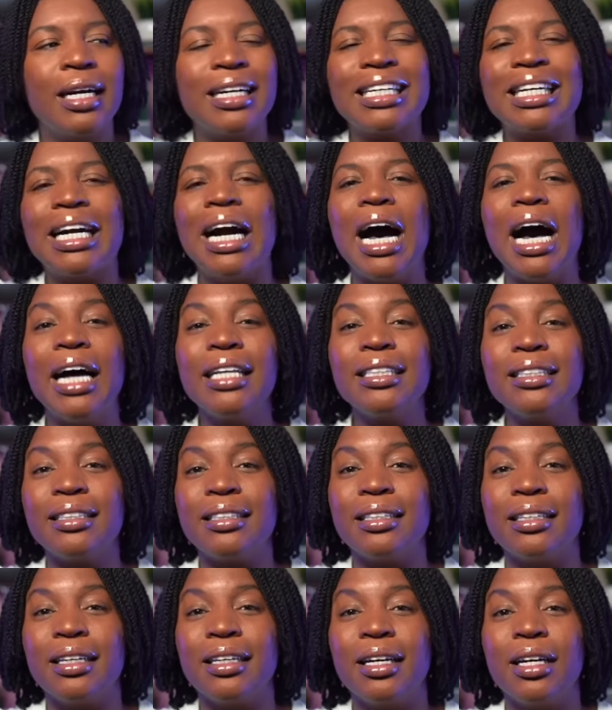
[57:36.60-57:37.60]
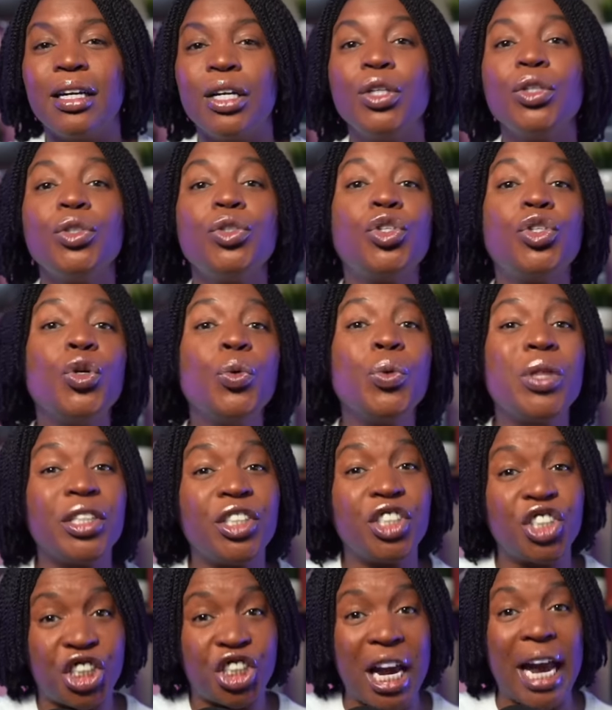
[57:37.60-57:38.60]
Cut to the
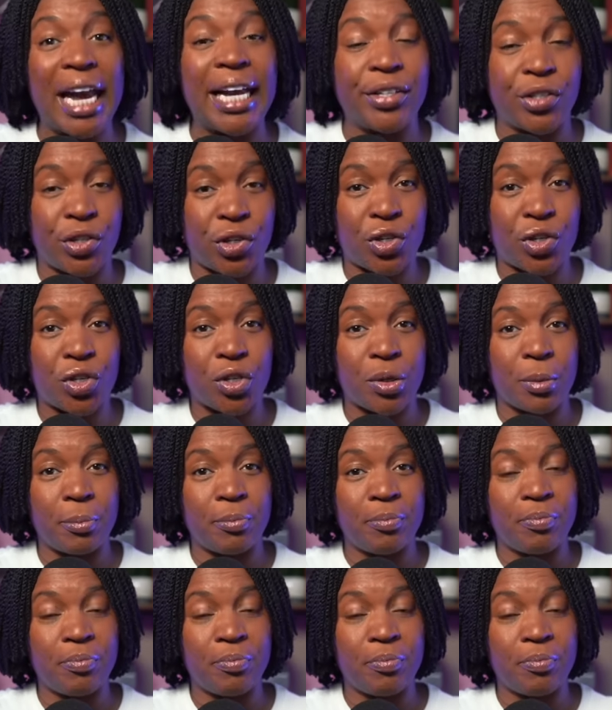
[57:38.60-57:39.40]
chase.